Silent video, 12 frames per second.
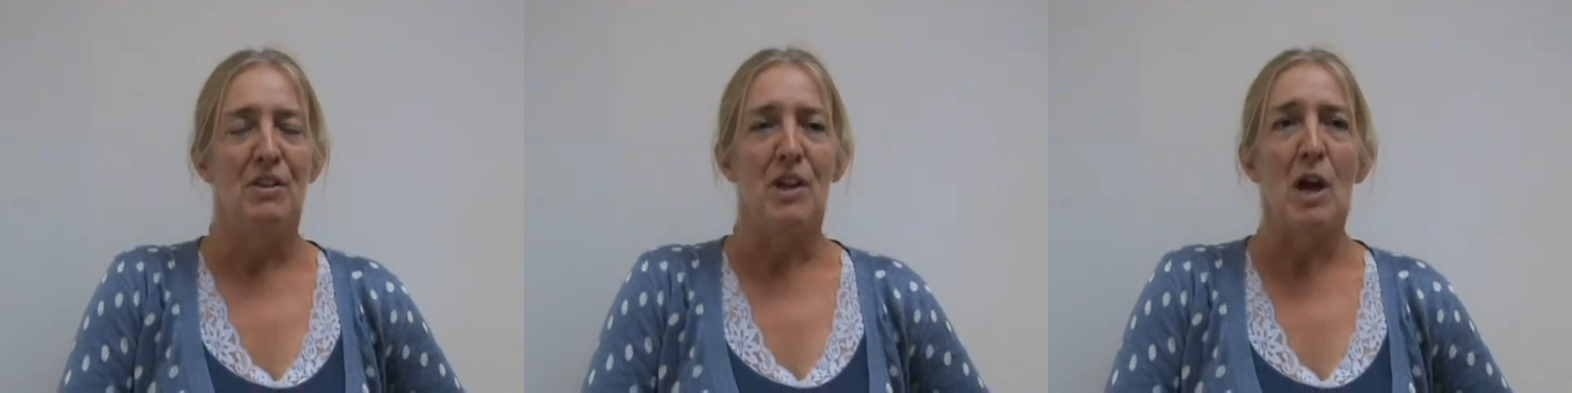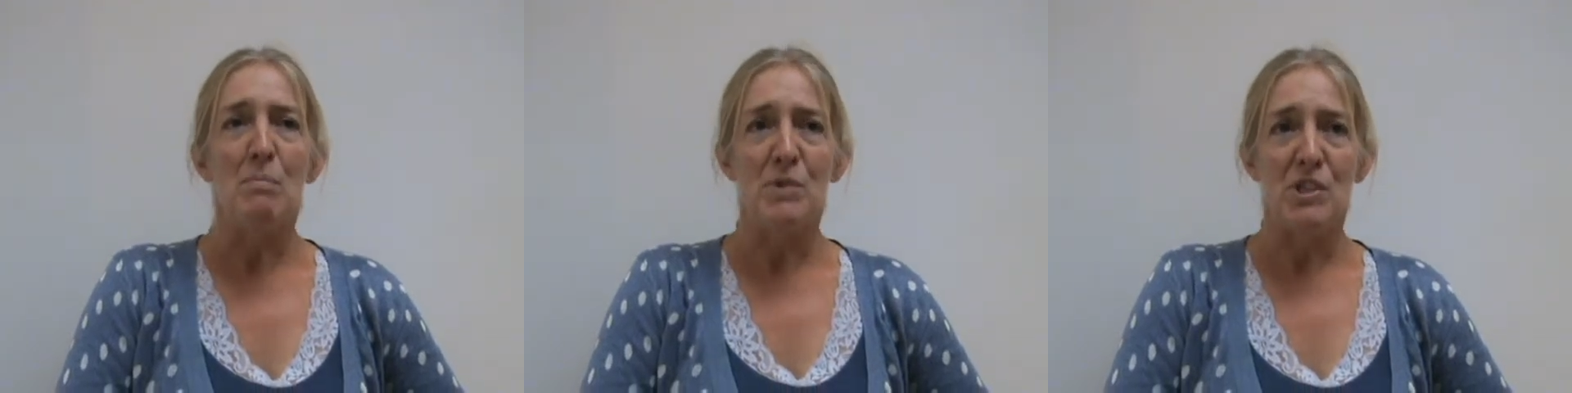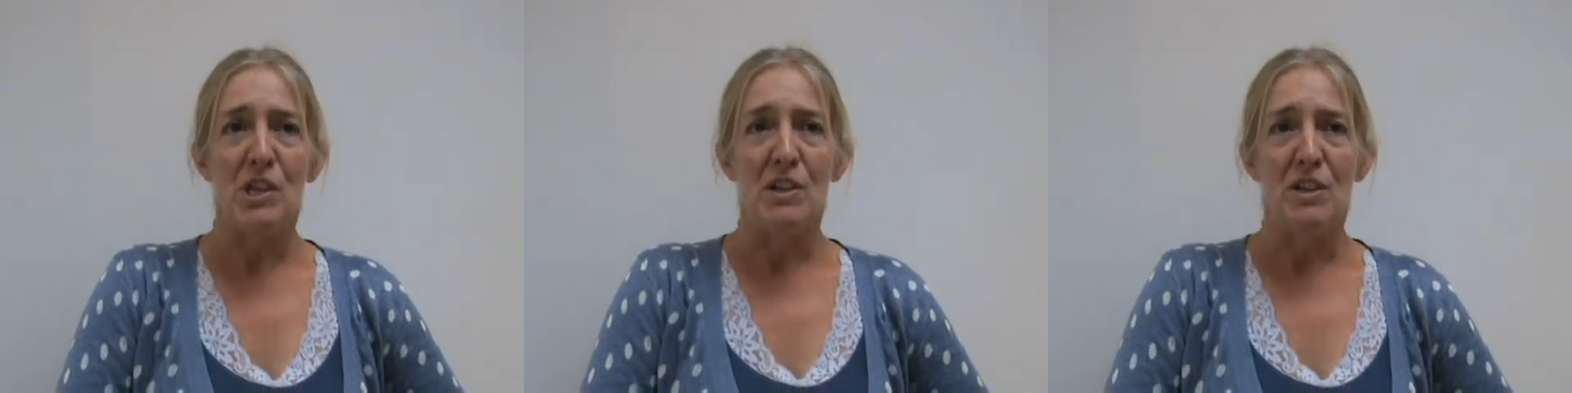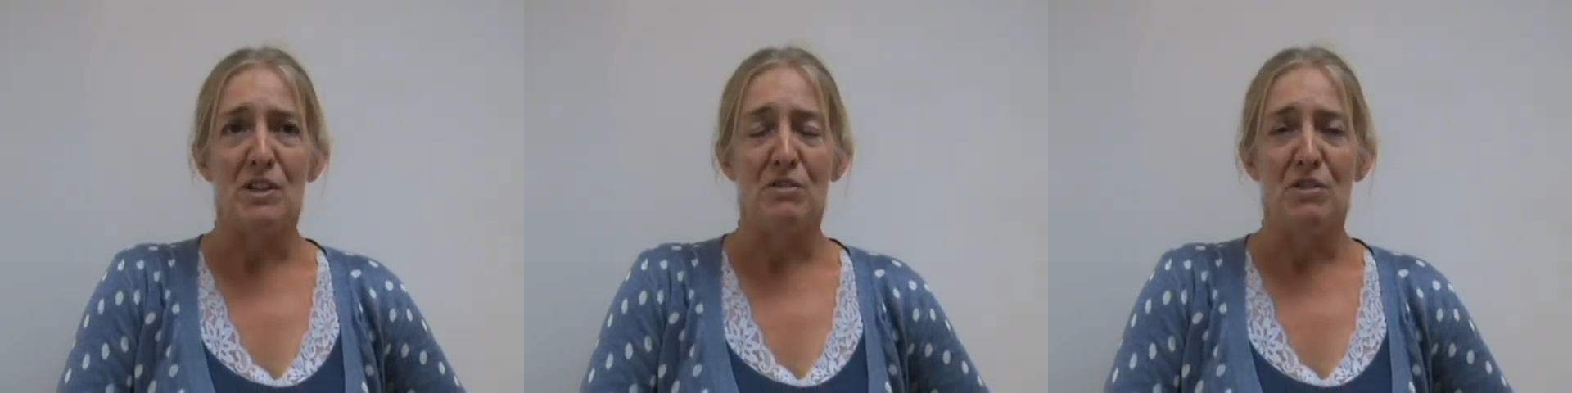The
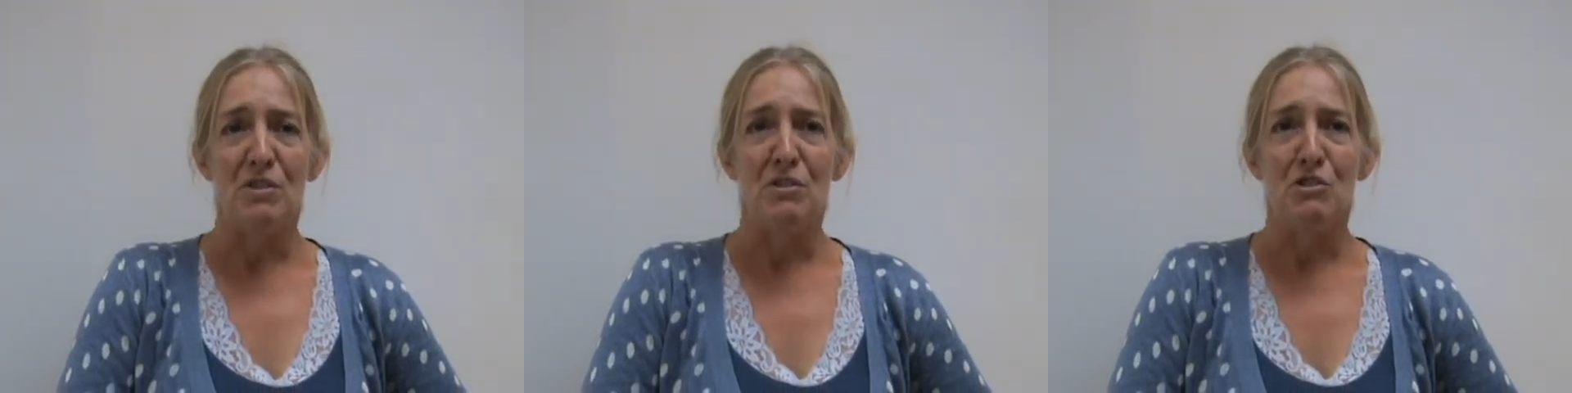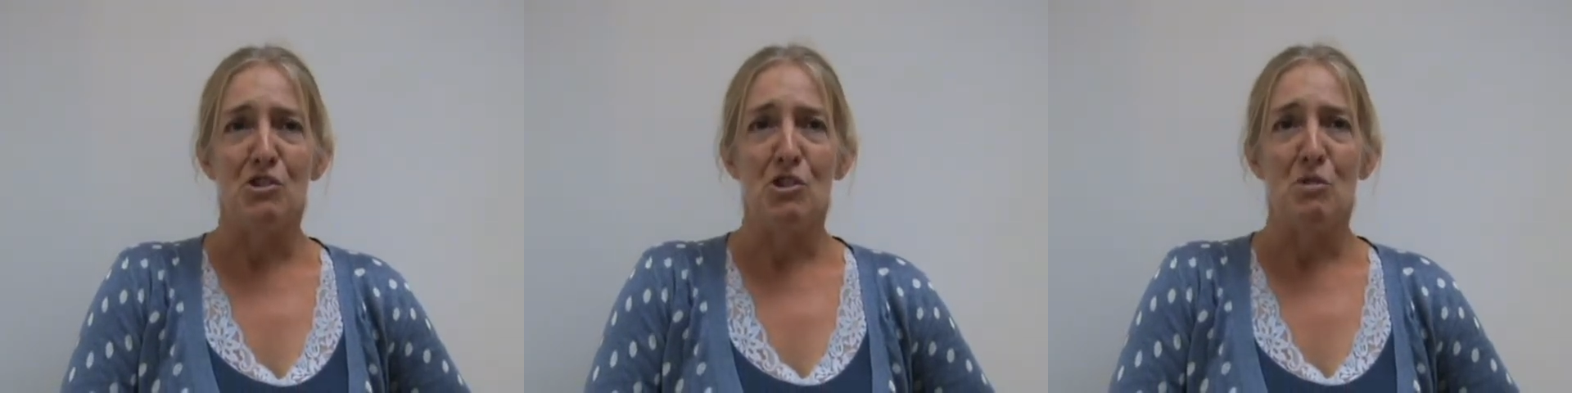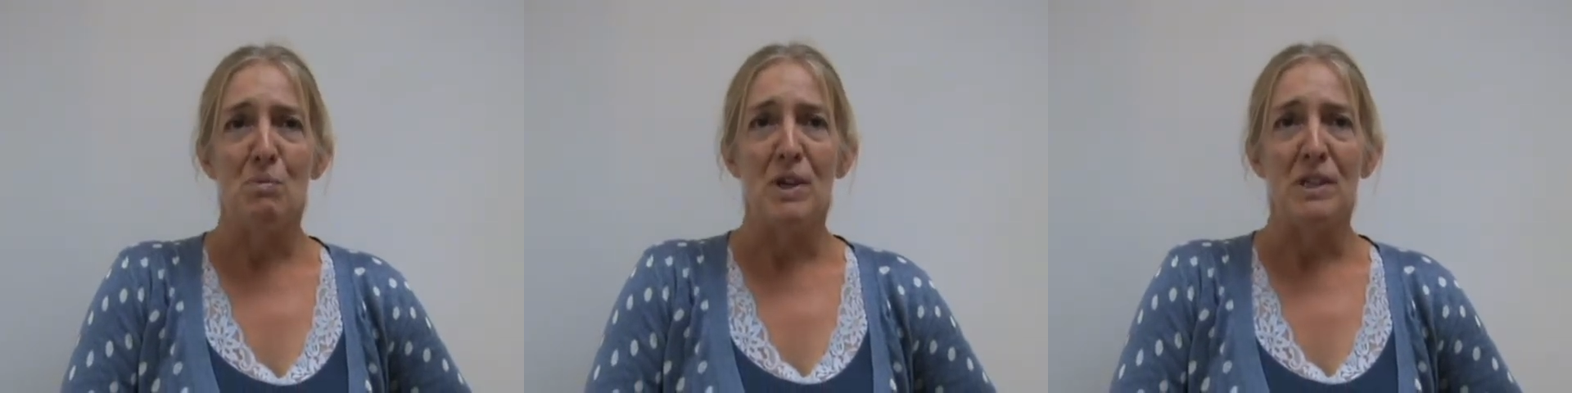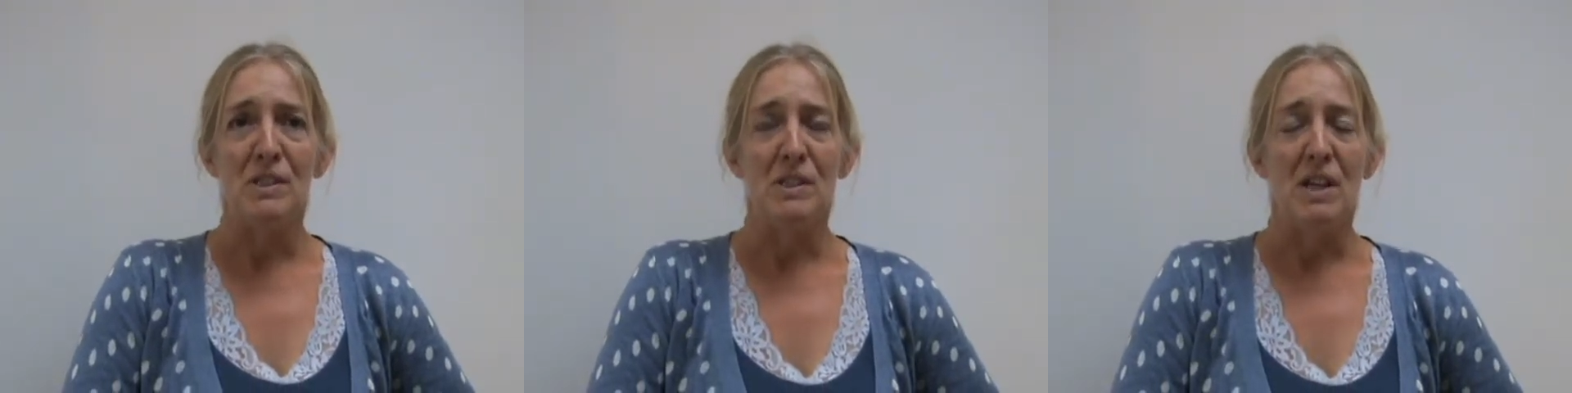upside of the job
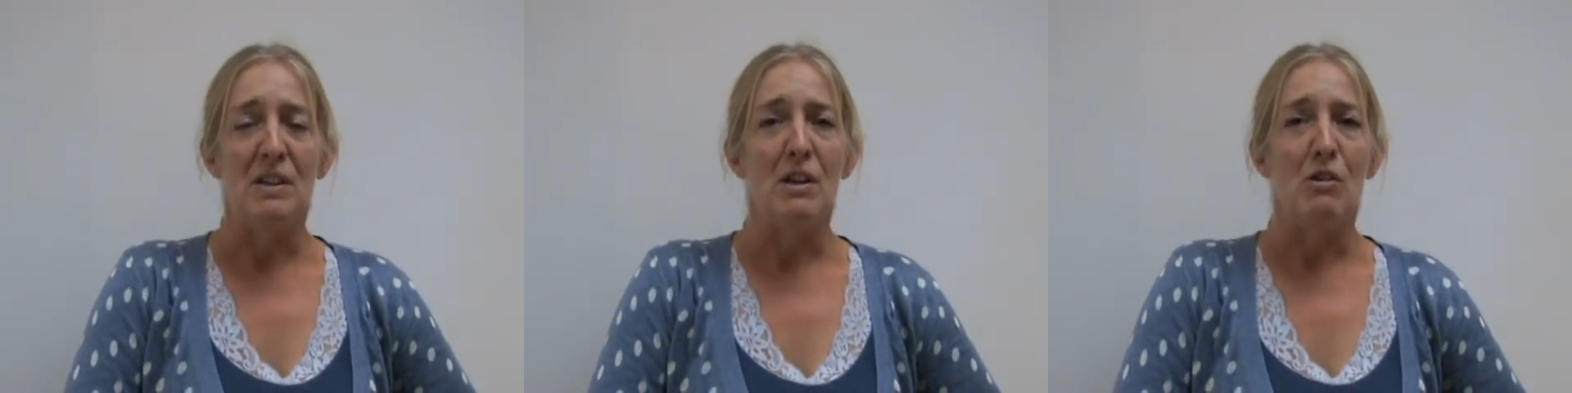is that